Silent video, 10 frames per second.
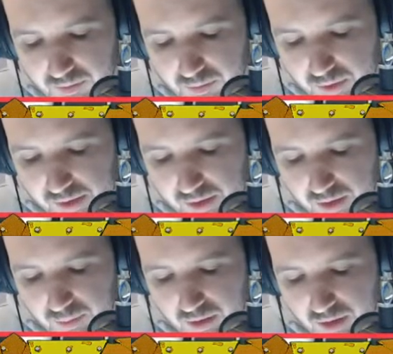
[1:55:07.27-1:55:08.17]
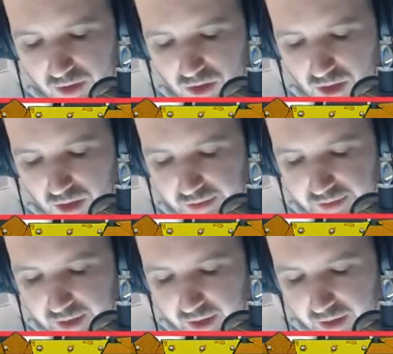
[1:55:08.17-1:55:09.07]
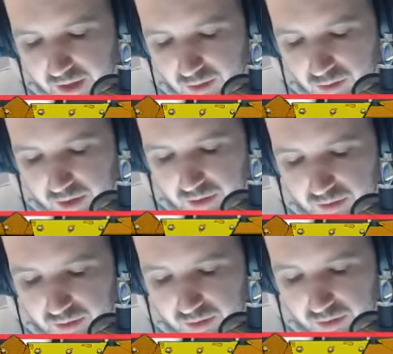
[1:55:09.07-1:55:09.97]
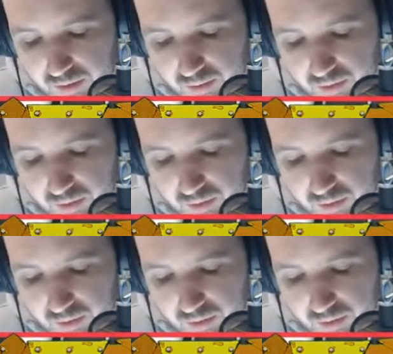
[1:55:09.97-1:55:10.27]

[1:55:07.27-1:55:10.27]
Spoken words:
But he's got a bit of the Genghis Khan look, you know,